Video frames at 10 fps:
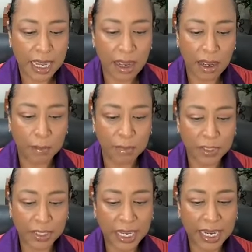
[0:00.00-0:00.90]
um,
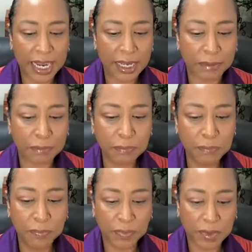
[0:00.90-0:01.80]
looking at
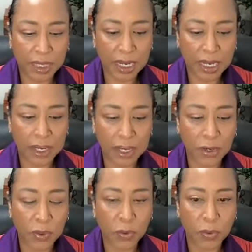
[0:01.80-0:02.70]
you
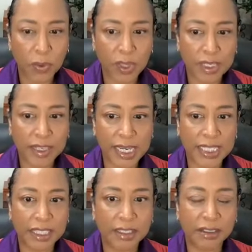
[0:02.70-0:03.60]
know, this
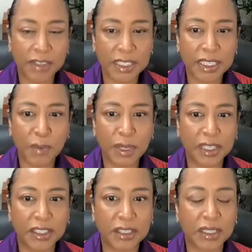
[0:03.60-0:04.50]
idea of us coming
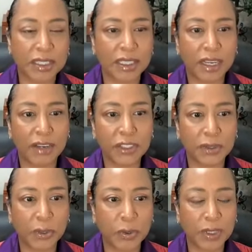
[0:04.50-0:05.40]
into this life
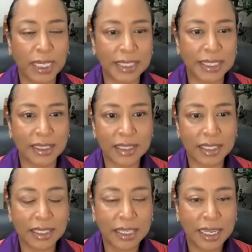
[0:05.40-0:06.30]
to learn
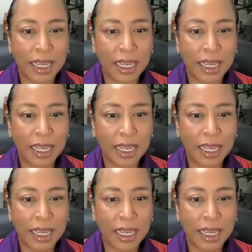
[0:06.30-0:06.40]
lessons.